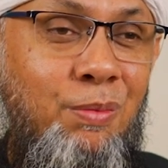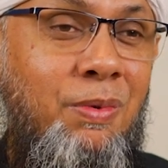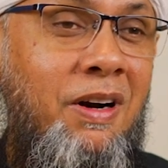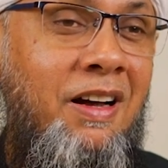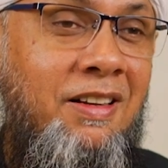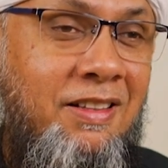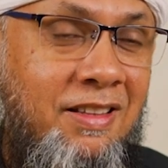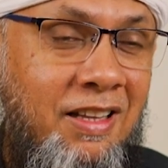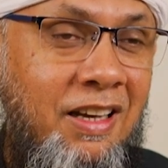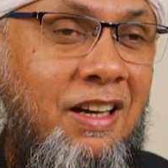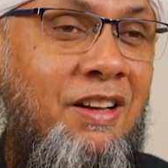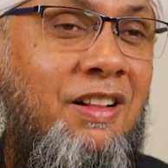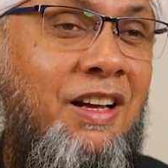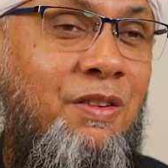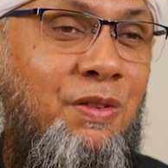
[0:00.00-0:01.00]
but I
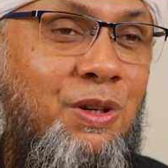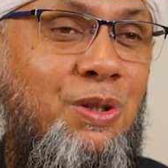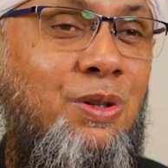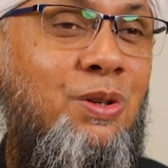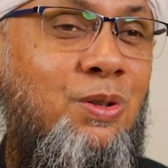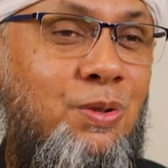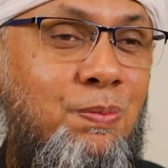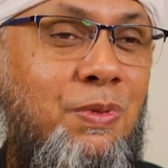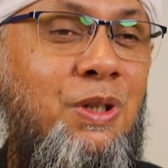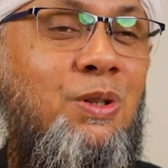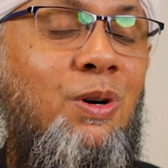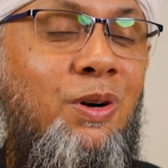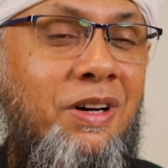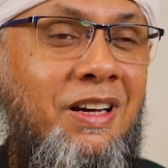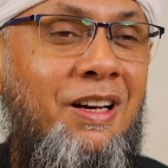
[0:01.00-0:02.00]
think that we should be
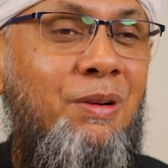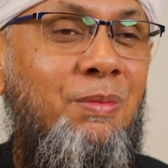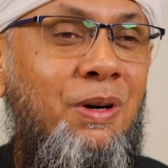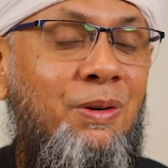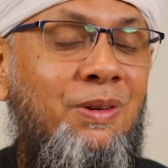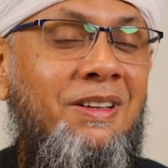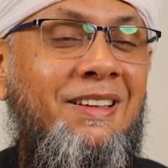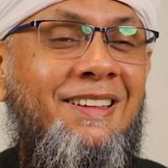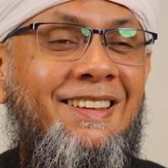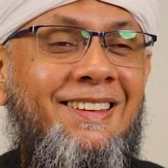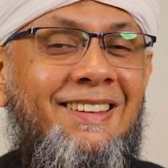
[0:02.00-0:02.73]
talking about